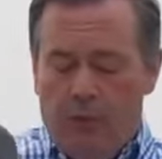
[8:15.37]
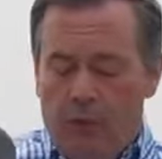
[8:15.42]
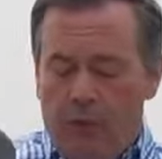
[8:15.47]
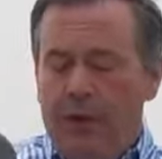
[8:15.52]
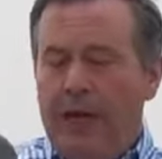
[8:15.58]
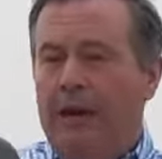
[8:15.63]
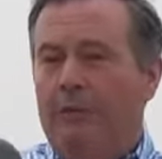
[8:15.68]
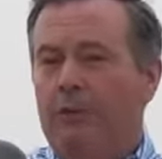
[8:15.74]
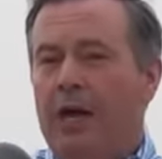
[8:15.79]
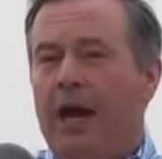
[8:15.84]

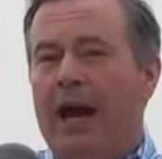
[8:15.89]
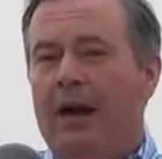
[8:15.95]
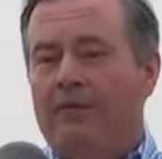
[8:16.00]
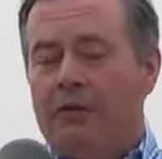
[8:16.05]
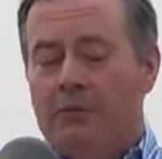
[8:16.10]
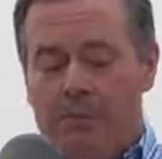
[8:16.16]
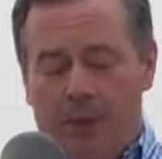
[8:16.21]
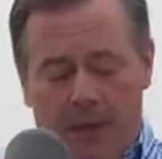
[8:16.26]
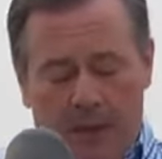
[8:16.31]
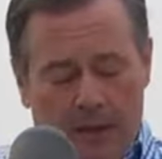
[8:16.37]
we have
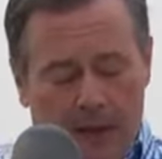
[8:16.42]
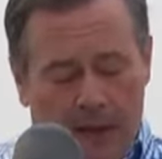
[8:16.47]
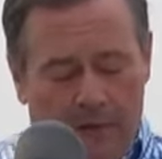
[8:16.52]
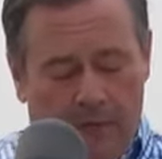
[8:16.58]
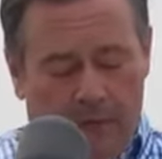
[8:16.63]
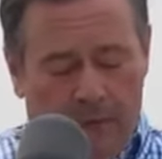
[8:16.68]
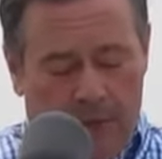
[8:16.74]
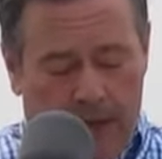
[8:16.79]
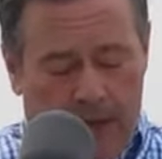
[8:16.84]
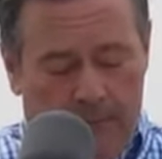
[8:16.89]
to be there
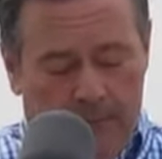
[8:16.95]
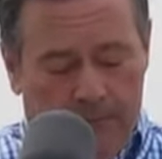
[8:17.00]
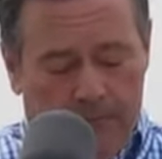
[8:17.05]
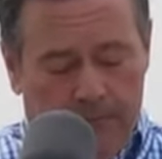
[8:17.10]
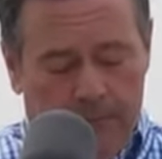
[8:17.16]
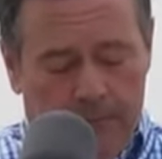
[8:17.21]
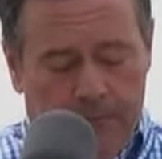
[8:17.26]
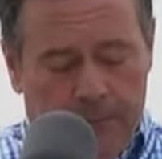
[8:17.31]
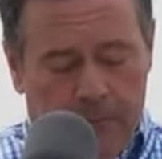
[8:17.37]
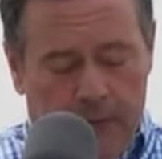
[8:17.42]
for them.
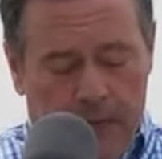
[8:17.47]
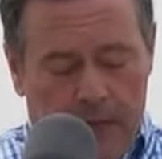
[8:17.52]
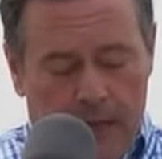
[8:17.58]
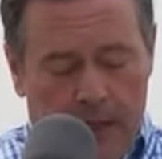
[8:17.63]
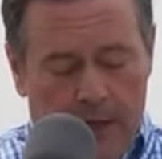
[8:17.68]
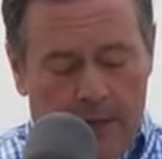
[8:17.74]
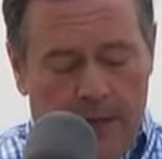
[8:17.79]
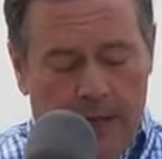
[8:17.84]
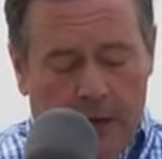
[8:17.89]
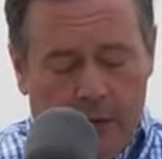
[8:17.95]

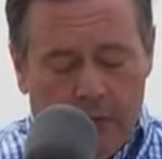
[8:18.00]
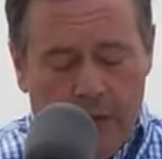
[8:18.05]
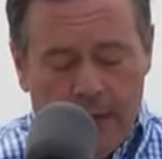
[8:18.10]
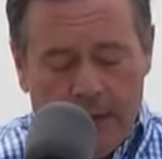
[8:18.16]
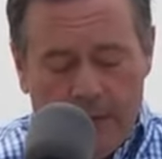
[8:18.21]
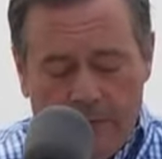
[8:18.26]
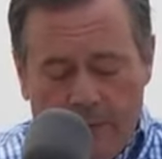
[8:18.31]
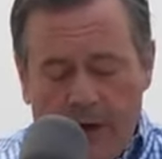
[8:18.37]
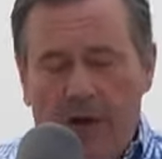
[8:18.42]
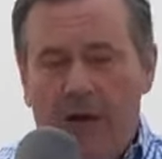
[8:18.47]
They
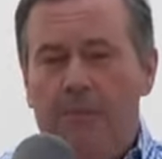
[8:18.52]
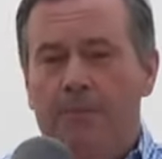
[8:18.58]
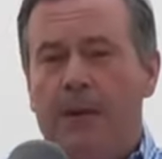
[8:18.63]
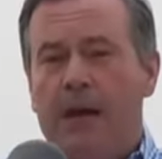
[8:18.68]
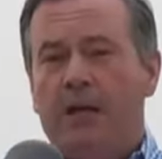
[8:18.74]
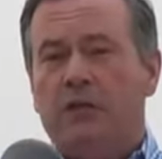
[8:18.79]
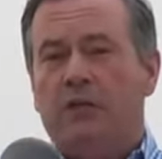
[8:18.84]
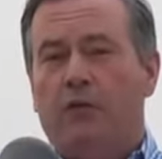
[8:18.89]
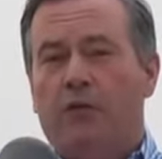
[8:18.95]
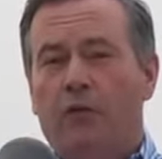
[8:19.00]
create the very
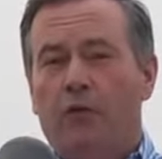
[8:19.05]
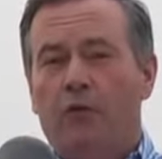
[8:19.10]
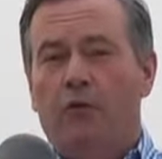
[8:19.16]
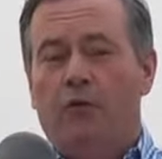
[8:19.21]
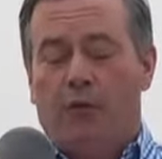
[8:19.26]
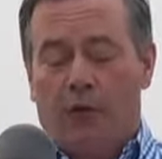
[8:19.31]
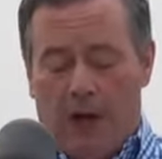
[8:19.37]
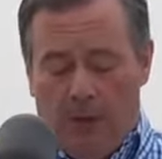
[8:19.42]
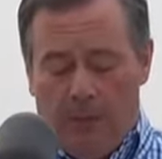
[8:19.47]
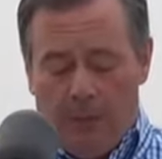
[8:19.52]
best food
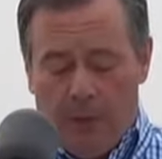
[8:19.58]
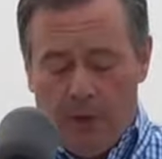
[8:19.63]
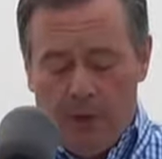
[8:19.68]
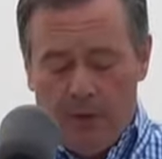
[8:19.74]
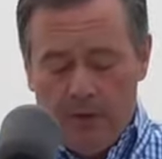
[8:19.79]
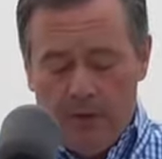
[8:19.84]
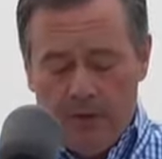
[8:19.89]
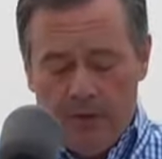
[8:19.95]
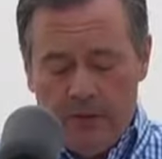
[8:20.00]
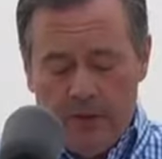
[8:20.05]
for
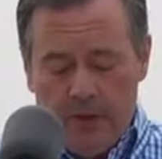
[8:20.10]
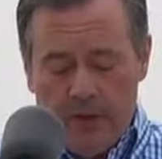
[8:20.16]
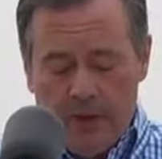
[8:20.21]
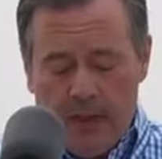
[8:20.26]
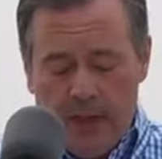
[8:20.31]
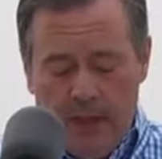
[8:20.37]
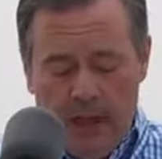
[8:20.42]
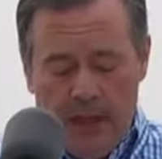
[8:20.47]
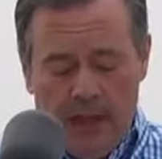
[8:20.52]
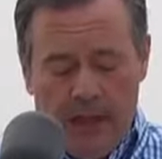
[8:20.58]
Albertans,
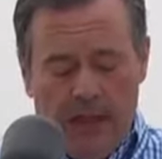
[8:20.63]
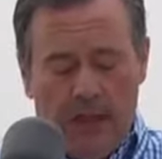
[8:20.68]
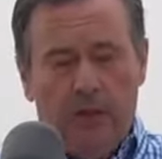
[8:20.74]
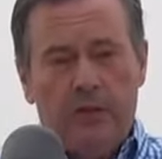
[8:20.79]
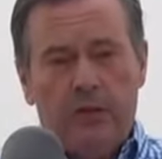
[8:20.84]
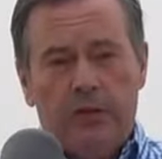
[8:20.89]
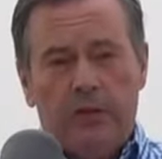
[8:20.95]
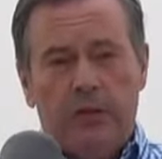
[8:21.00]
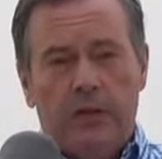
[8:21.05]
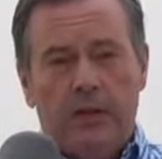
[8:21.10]

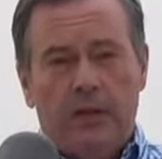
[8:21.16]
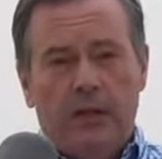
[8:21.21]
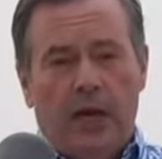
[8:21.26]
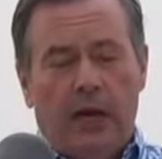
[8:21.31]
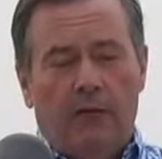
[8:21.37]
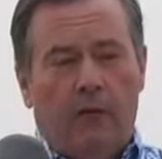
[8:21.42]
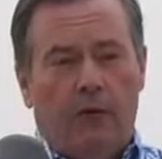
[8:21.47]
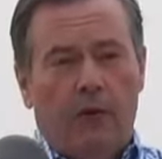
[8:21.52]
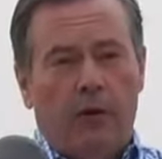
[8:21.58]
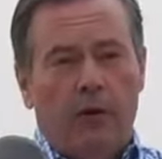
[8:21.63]
Canadians,
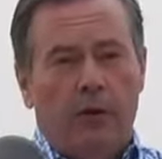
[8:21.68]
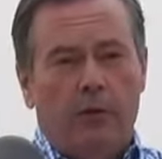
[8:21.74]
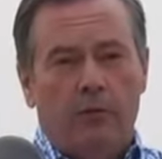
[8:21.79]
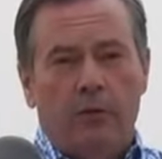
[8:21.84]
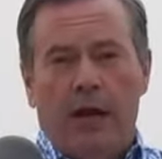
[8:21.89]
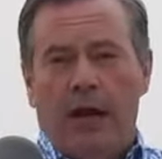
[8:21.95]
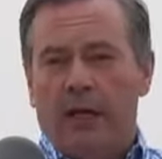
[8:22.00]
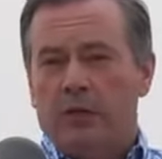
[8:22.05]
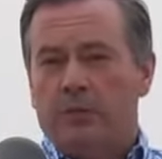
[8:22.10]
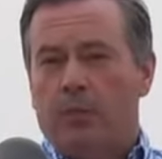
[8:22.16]
and
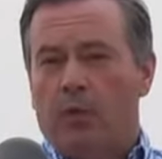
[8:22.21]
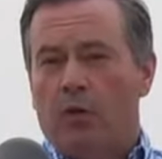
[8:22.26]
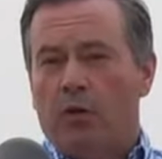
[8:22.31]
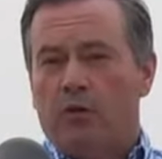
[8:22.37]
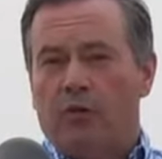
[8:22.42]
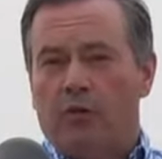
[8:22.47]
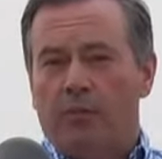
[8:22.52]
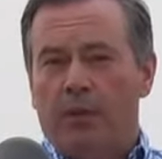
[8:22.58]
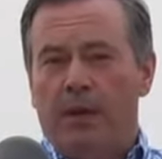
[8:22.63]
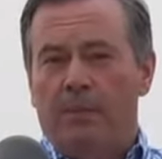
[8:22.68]
through
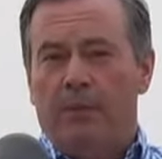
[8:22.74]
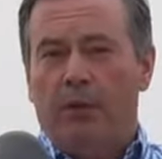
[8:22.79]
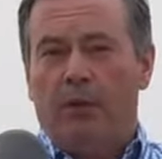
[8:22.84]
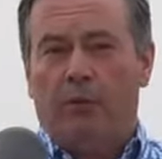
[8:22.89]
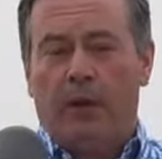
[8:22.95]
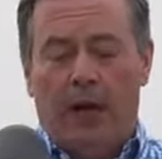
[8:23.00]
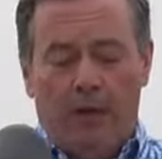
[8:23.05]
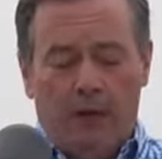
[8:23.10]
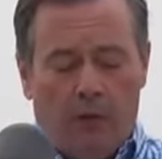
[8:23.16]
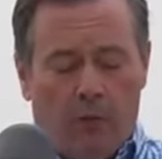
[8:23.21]
exports for people
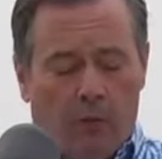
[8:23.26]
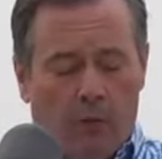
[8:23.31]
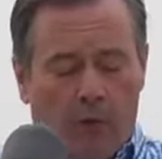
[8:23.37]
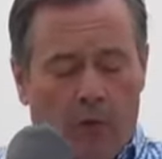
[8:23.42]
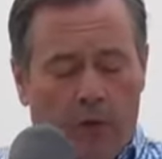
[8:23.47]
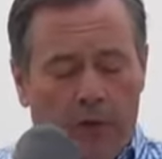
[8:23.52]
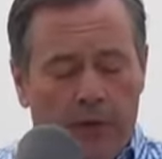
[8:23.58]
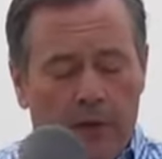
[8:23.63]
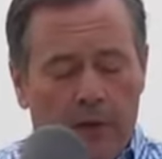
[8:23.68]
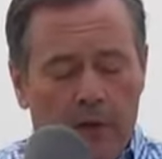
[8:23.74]
around the
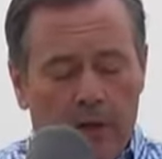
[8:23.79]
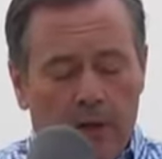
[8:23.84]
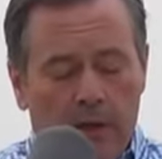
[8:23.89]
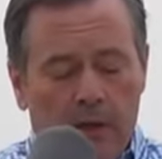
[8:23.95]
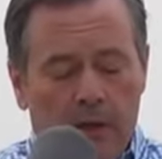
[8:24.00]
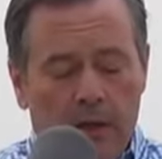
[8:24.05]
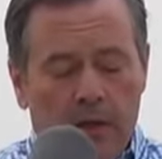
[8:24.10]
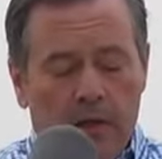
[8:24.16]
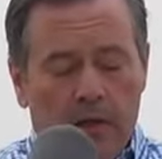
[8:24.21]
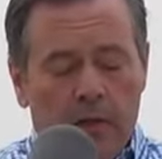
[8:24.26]
world.
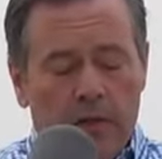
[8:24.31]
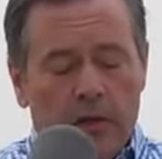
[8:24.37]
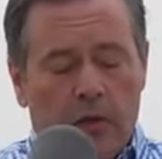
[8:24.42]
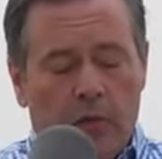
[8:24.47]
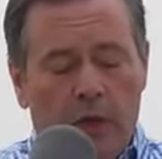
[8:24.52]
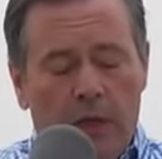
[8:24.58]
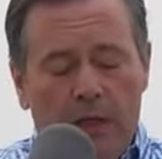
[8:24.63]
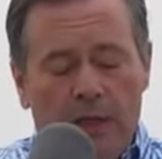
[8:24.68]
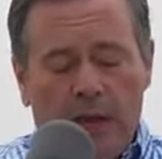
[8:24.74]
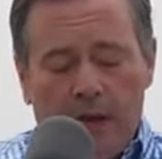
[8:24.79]
So
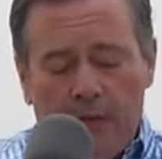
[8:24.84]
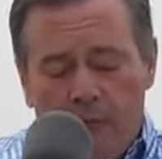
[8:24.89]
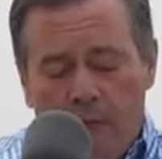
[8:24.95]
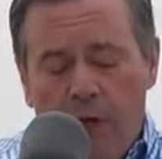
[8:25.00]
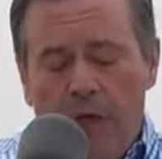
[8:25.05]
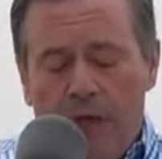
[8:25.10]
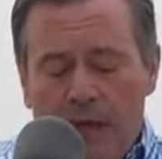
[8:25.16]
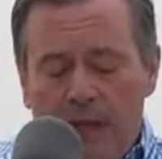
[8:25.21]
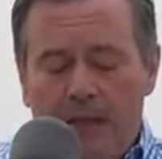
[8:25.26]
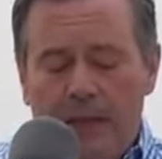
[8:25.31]

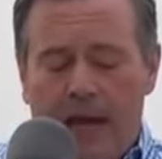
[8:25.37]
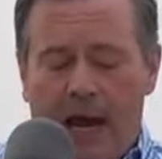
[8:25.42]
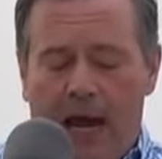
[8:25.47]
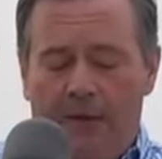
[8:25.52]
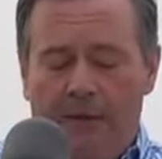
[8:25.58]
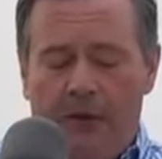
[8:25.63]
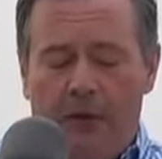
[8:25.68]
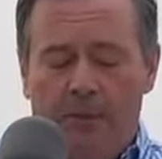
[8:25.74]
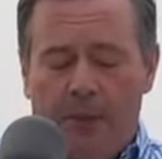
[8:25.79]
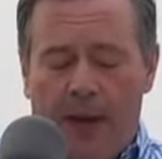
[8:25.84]
we need to
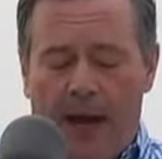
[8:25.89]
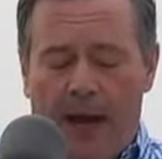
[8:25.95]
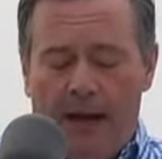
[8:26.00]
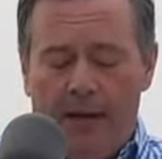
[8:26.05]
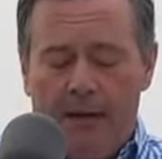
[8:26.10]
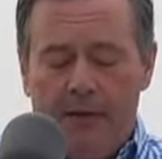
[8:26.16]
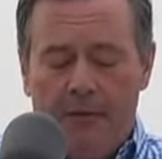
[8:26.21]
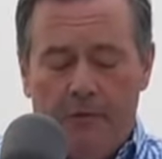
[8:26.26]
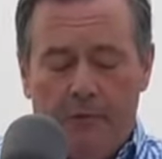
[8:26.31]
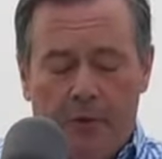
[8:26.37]
have their
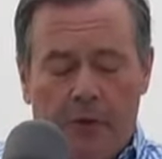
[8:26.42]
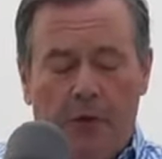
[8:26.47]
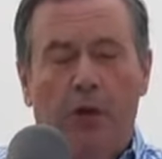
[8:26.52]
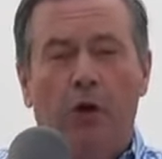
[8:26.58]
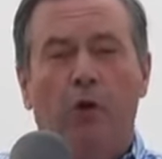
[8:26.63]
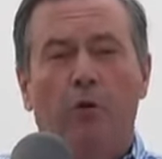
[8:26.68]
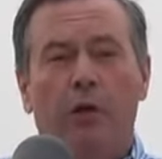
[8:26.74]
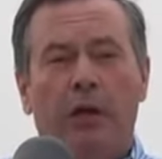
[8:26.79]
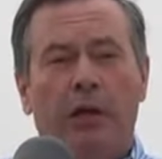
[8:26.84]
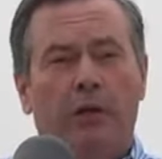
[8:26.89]
back when they're
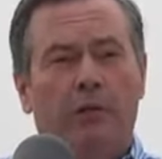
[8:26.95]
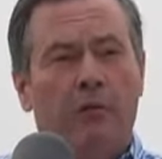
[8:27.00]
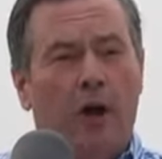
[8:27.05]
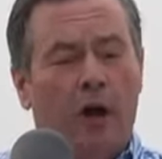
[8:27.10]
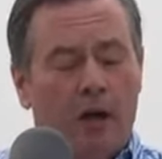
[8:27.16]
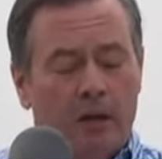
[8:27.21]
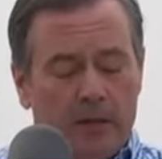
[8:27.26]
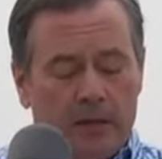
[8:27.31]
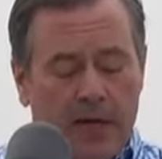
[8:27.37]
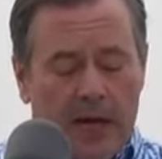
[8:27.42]
going through
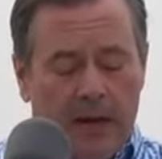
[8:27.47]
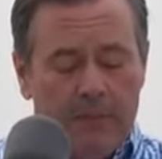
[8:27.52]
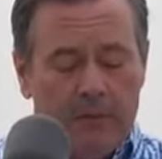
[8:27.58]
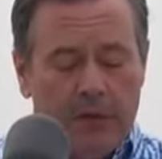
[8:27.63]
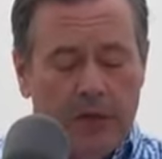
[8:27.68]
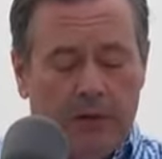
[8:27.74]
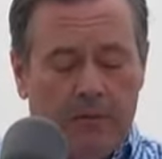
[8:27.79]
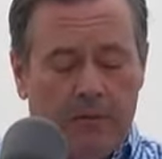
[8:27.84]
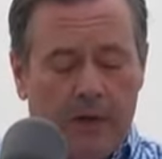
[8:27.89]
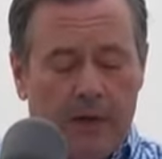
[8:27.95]
hard
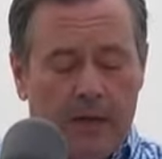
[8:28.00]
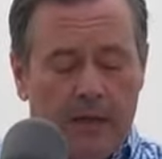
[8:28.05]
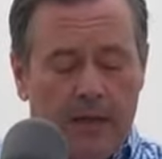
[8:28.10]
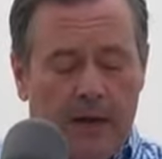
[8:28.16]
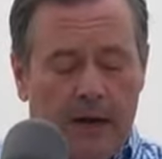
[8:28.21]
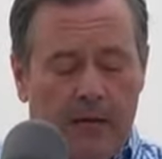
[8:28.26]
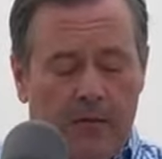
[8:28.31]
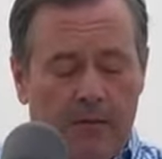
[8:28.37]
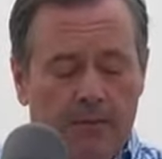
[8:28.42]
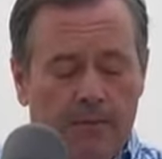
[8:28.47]
times like right
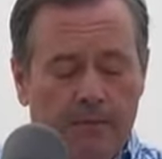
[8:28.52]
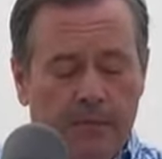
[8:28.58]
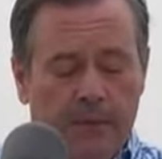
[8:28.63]
now.